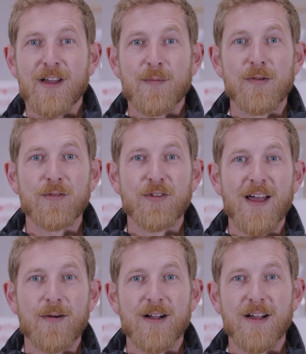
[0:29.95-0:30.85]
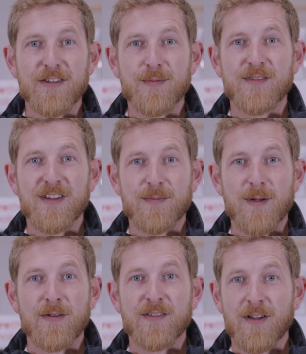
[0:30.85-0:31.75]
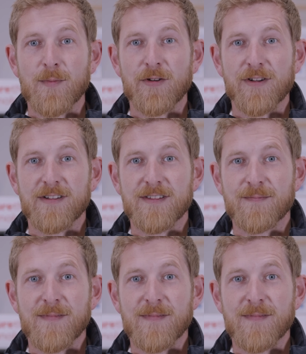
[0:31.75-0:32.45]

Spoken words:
but also how our customers experience our product.